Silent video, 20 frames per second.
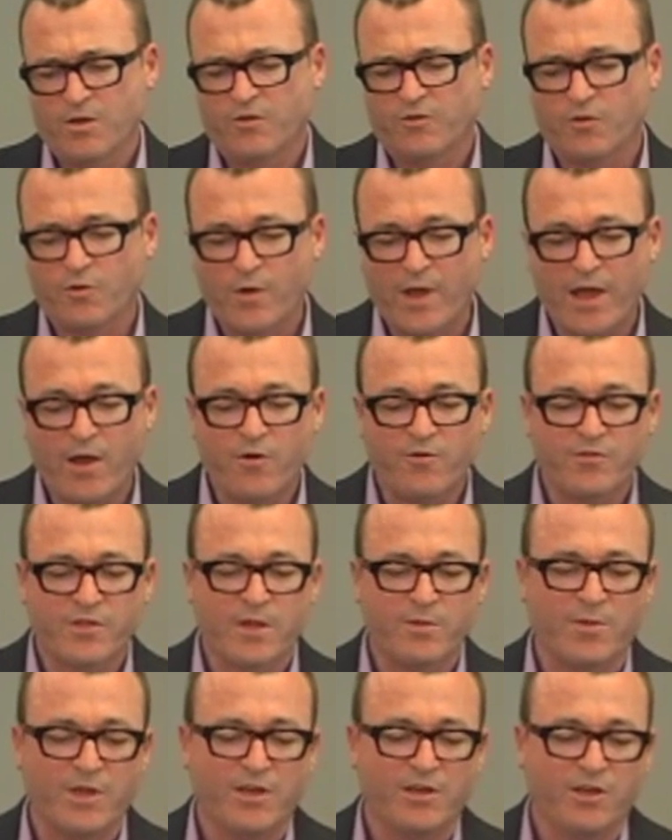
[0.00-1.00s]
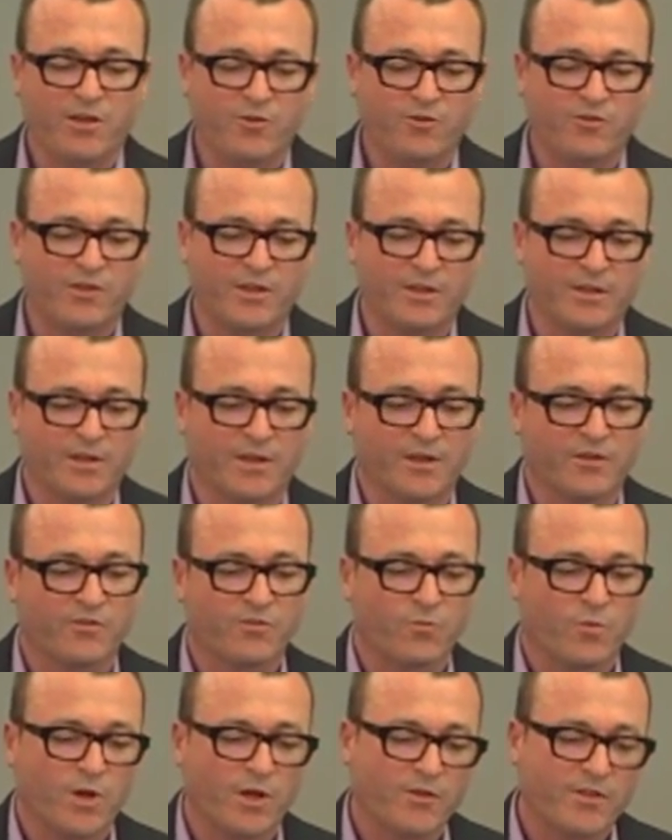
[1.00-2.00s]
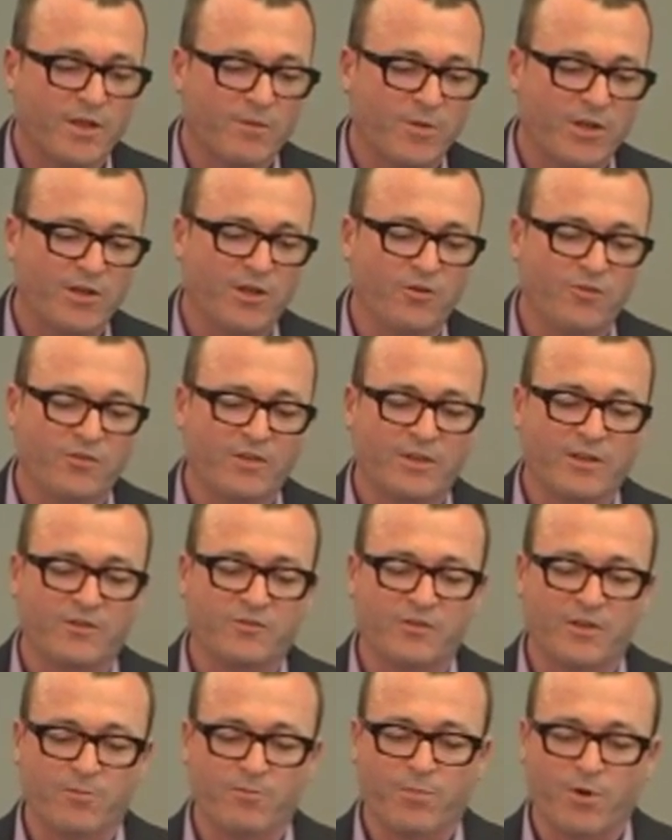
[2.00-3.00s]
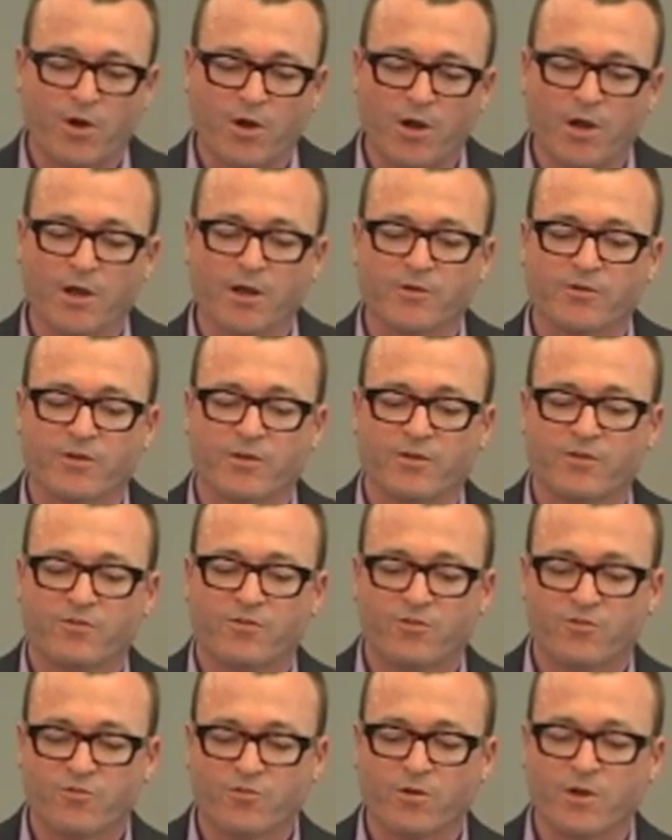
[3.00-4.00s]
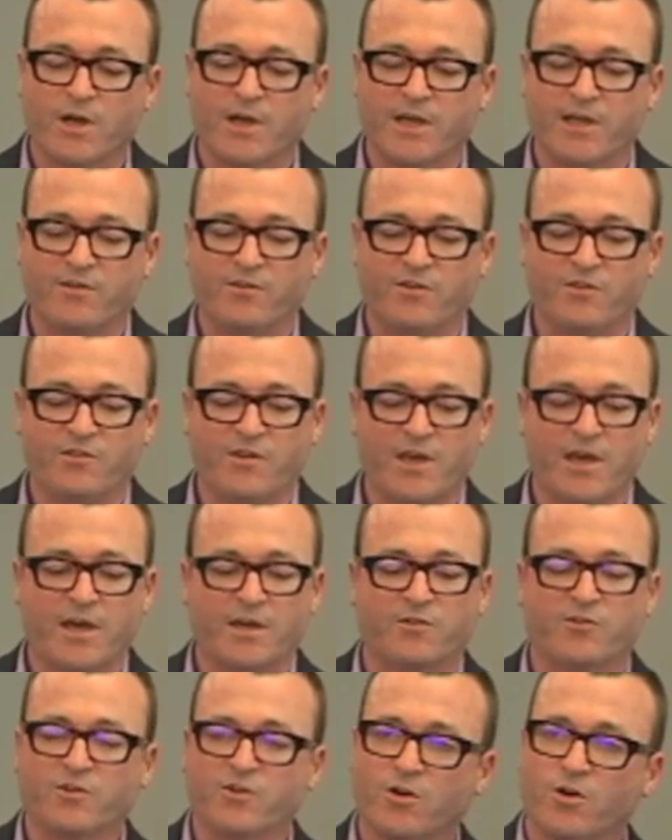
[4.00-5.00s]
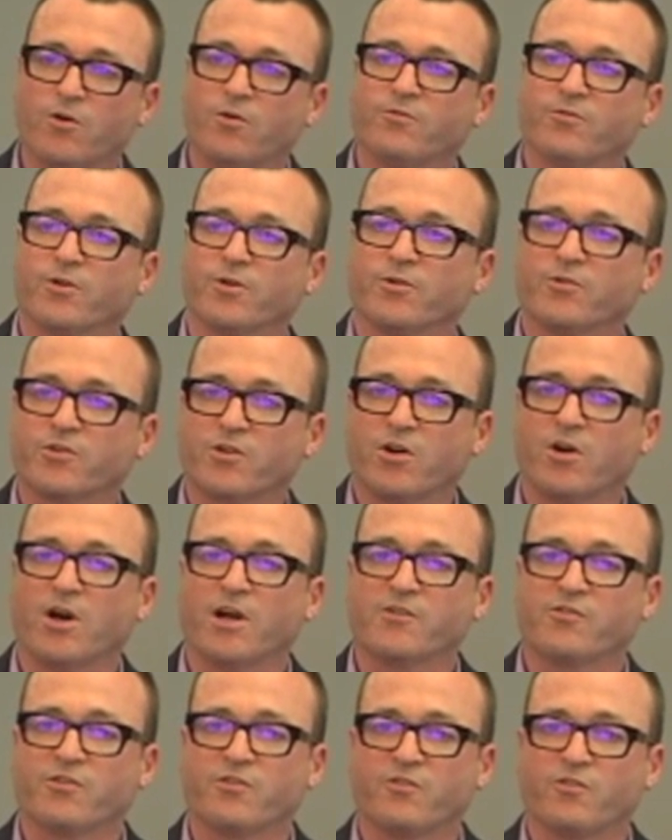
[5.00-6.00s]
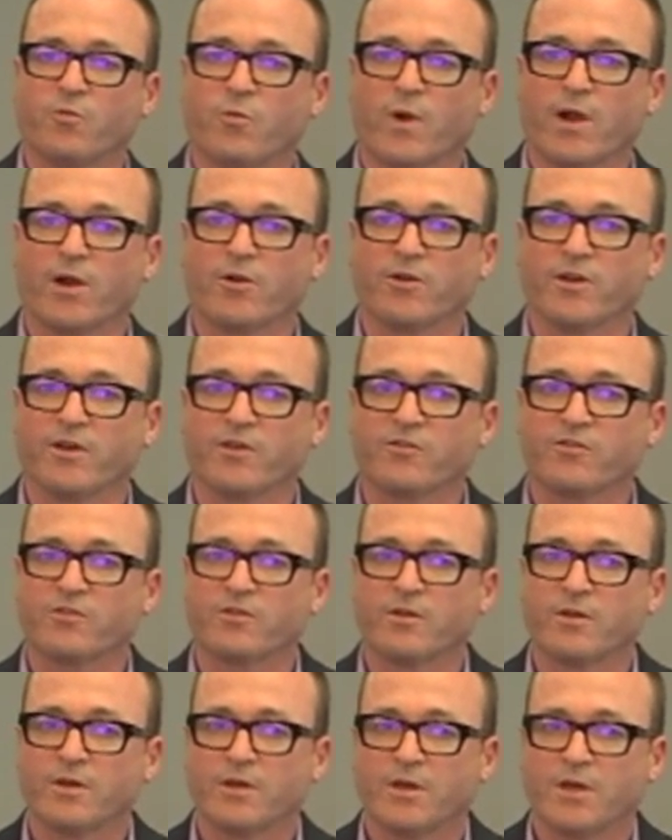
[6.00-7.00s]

So how have they been using this? Well, they've been using this in part to try and detect covert conscious awareness